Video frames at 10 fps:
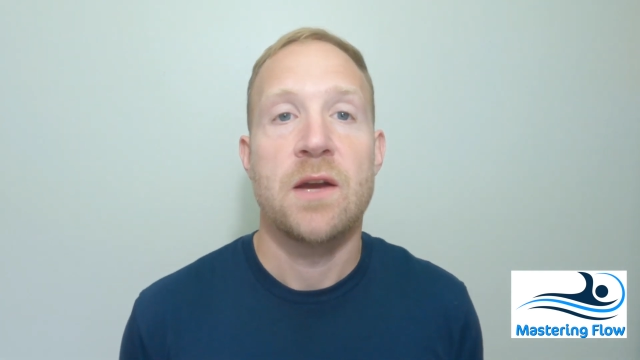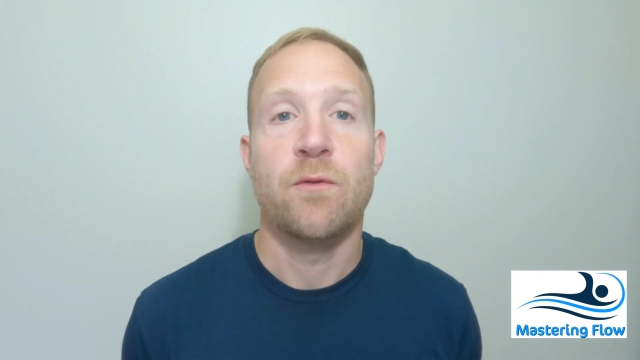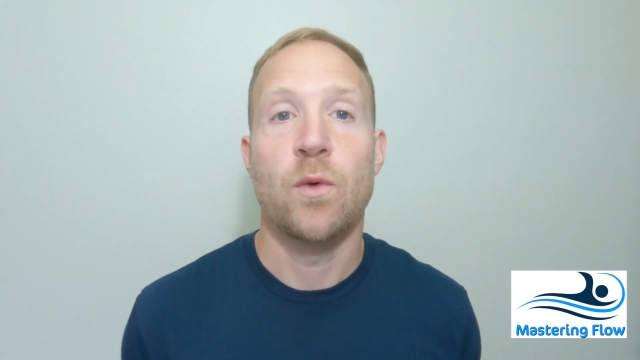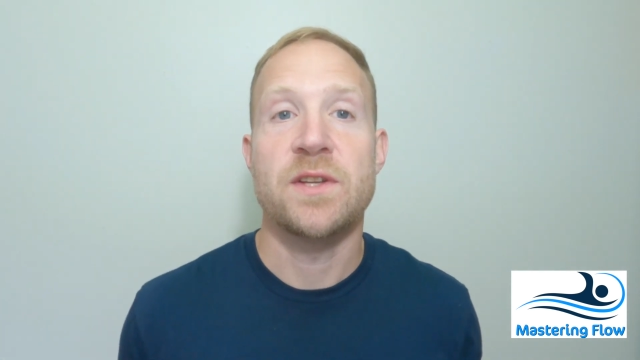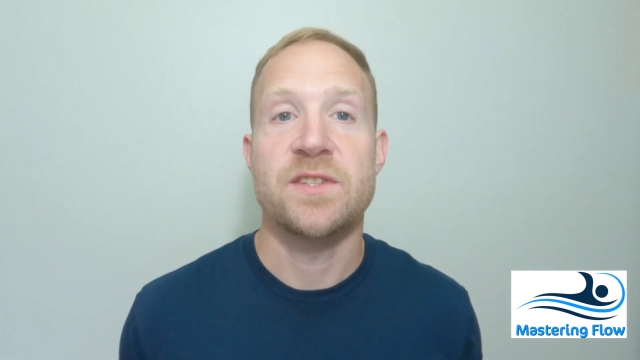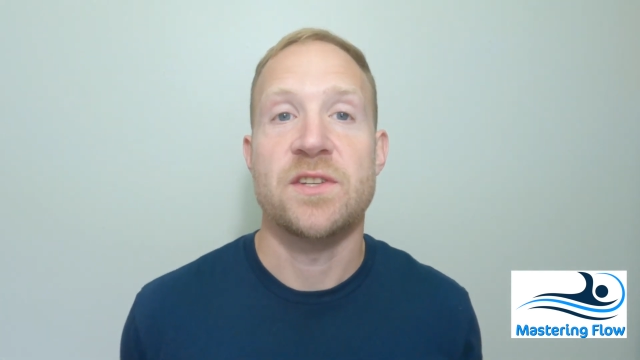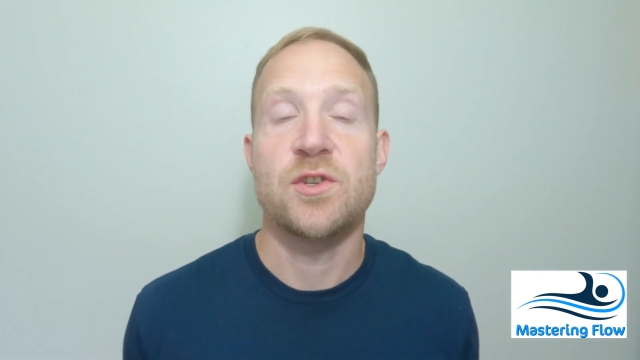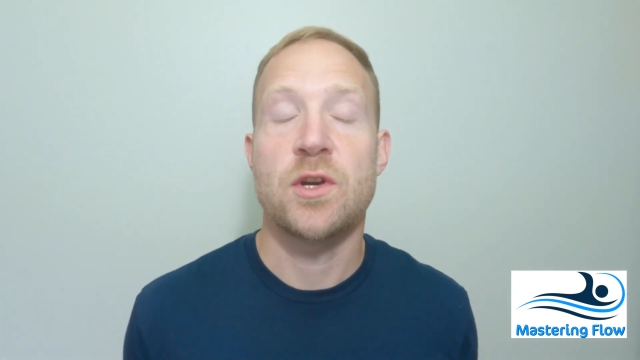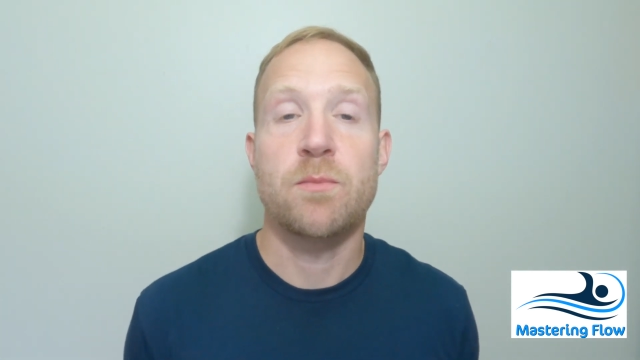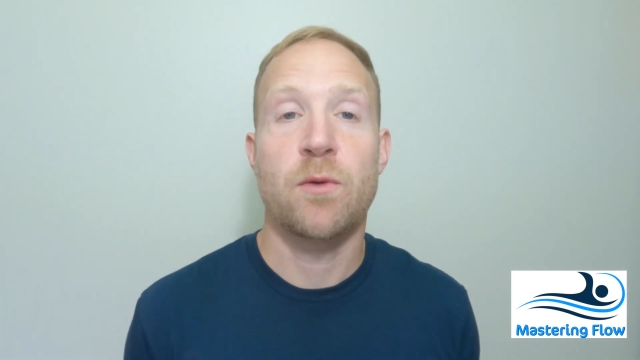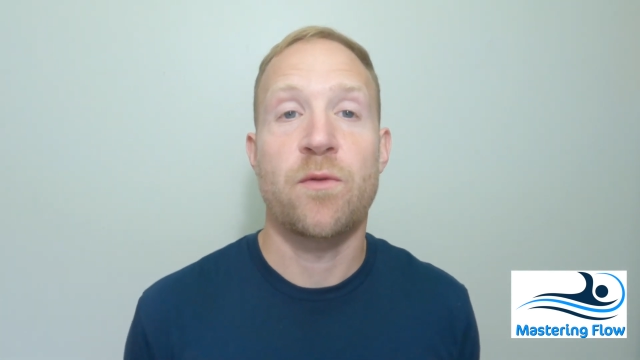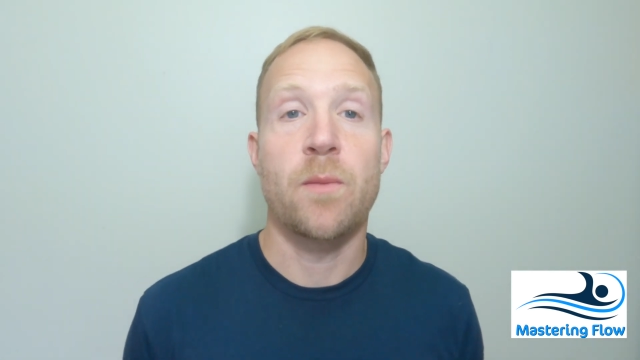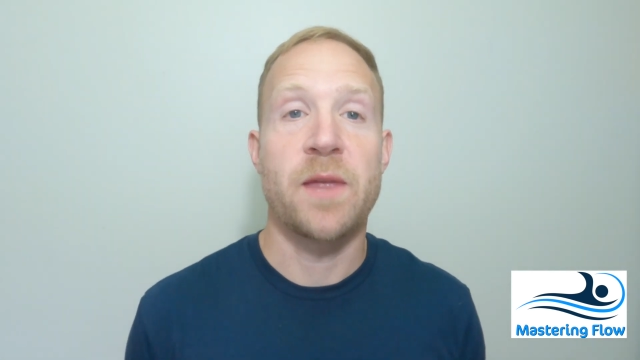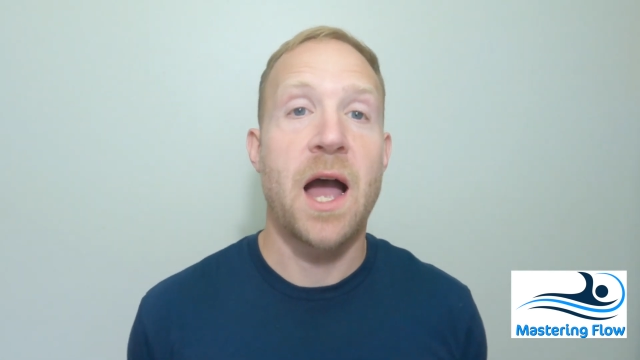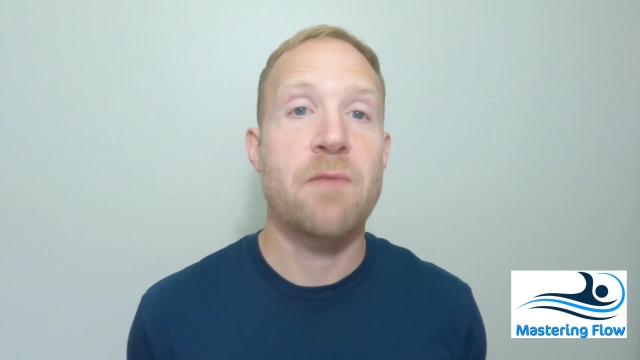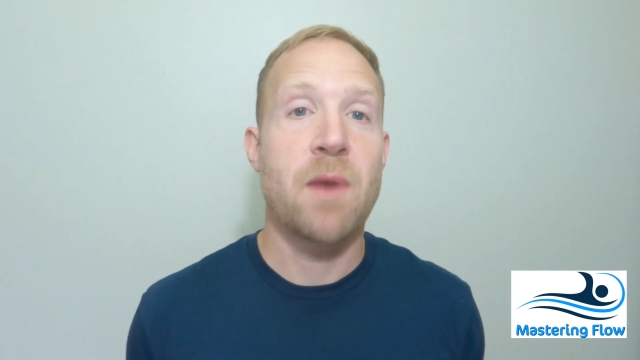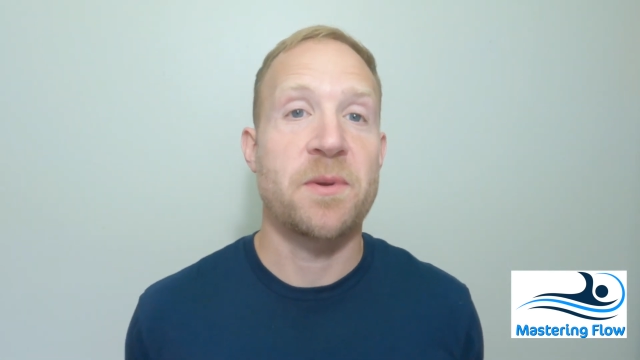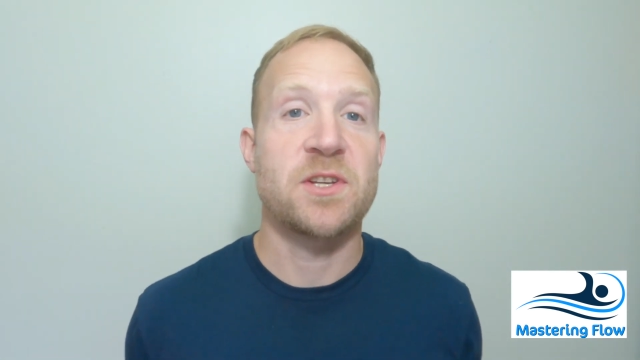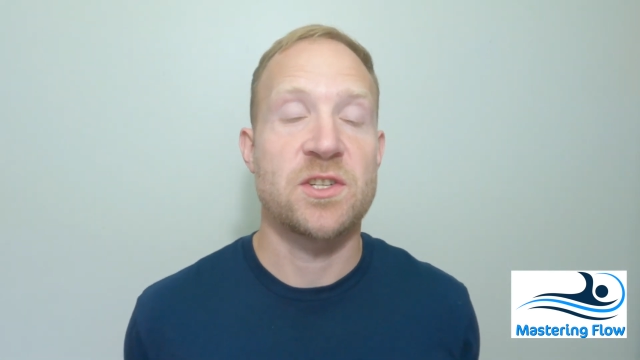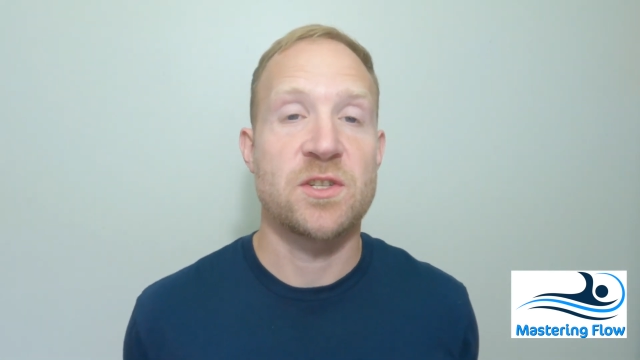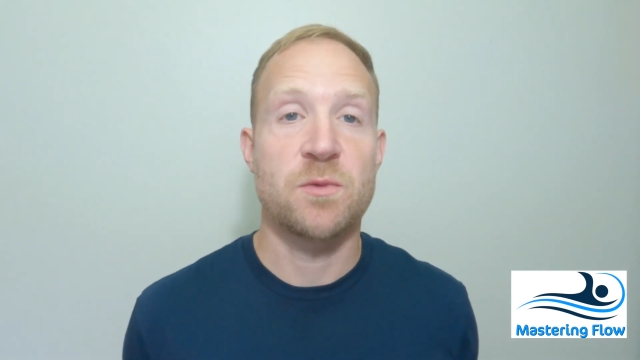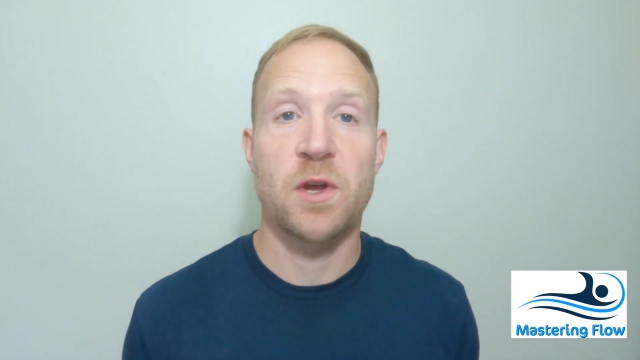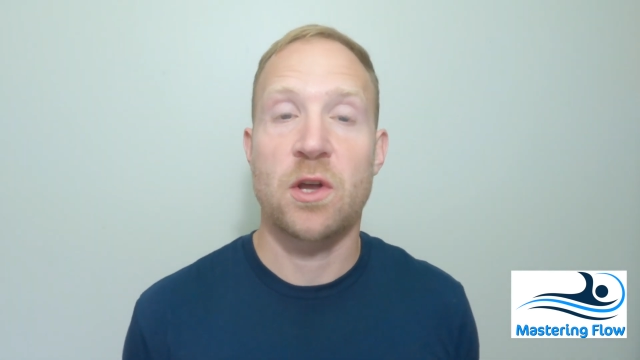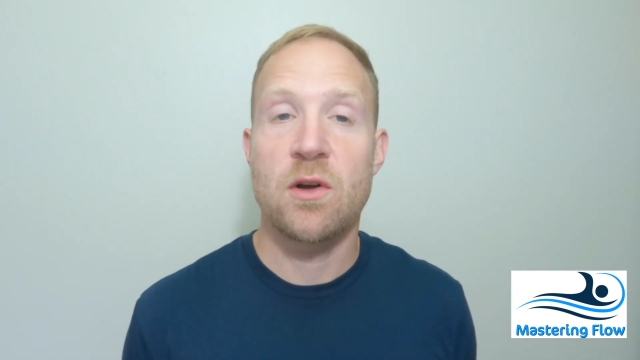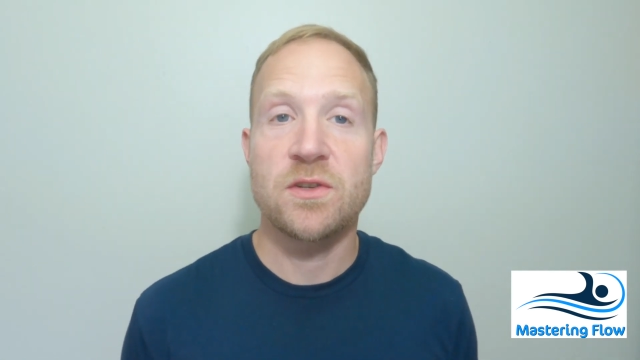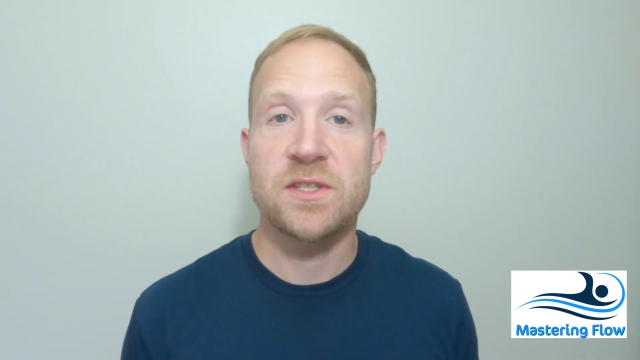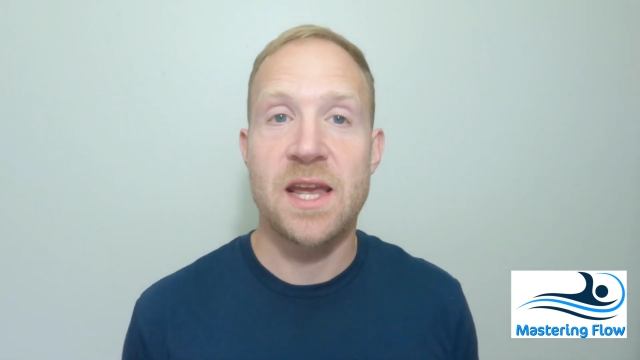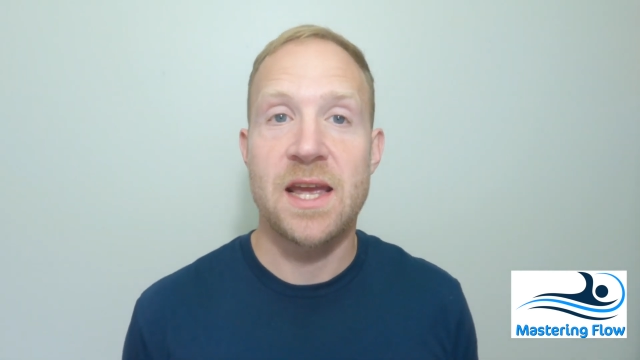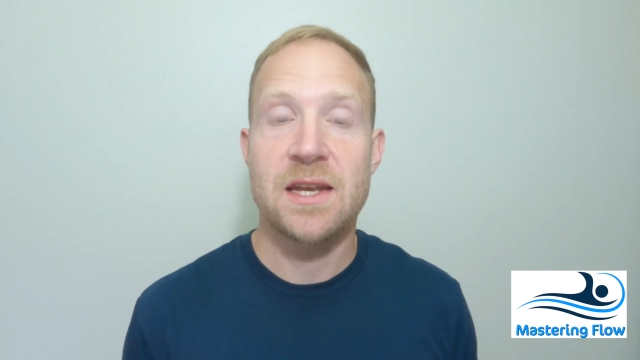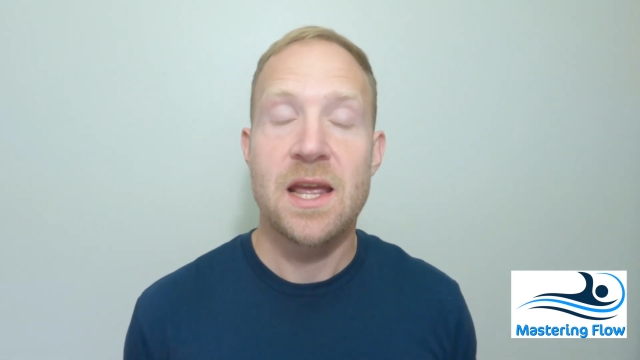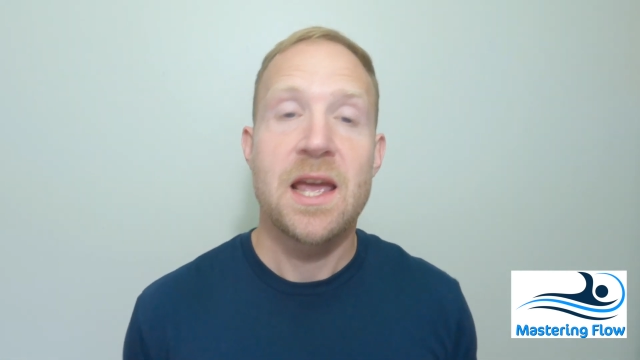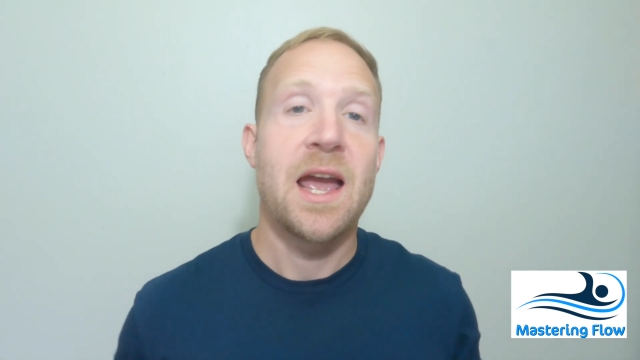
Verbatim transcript: For instance, you can perform the odd repetitions with a closed hand